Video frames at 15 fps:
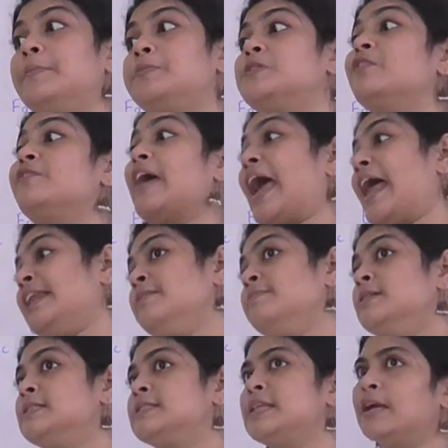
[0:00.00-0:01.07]
types of
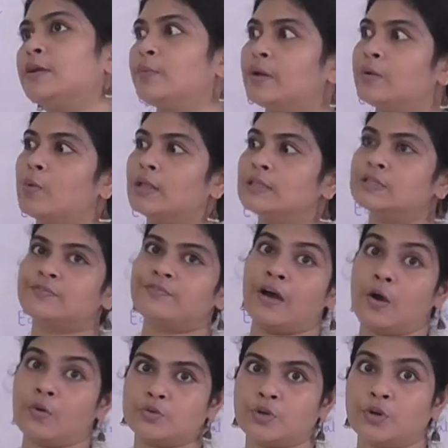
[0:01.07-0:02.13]
animals that were once
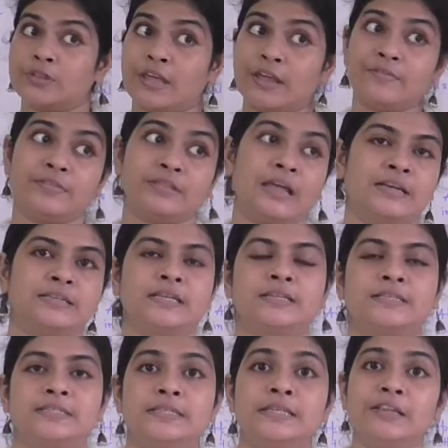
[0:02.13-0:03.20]
found or that are
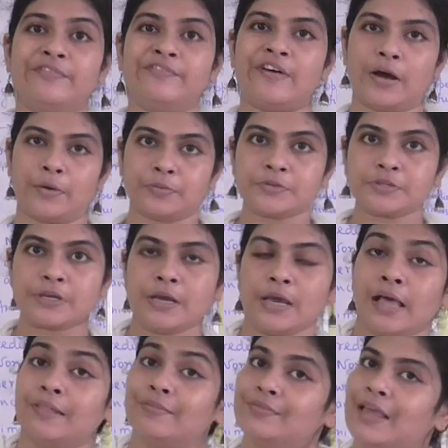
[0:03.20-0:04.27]
still found,
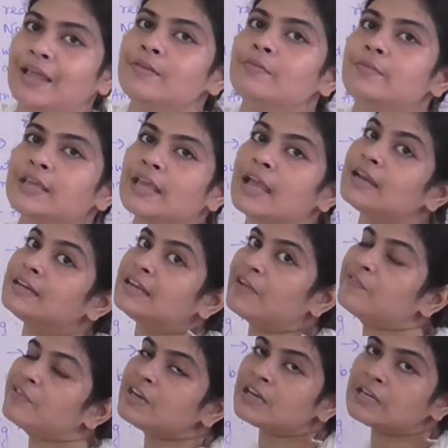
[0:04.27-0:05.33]
then we can
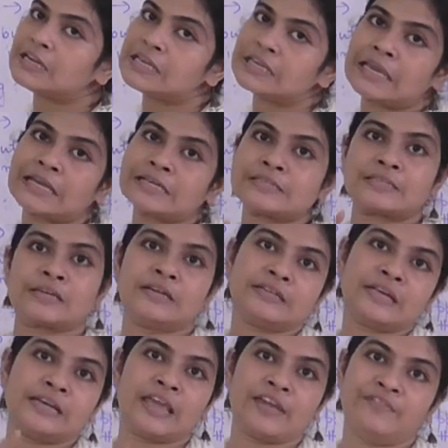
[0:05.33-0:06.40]
definitely get
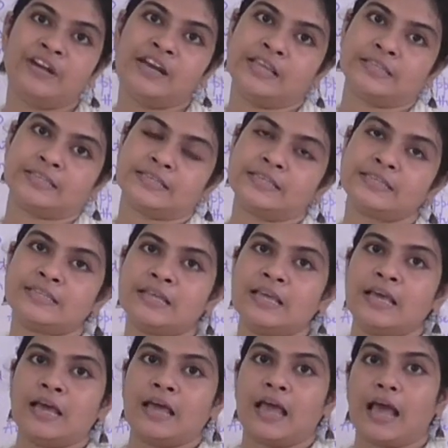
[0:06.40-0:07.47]
certain evidences
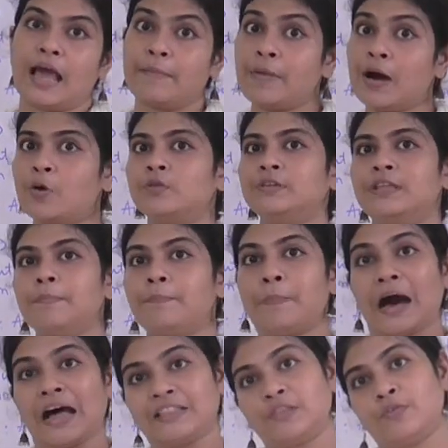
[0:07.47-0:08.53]
about the
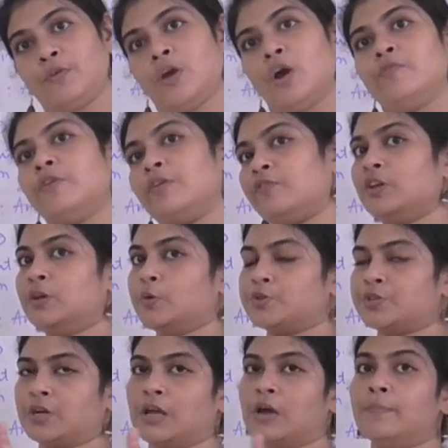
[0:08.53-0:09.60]
pathway of
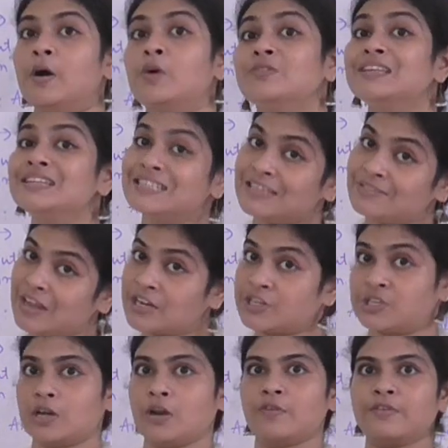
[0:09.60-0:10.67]
evolution, about the
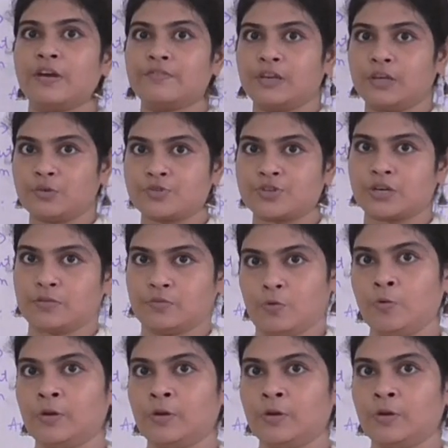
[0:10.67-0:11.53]
direction of evolution.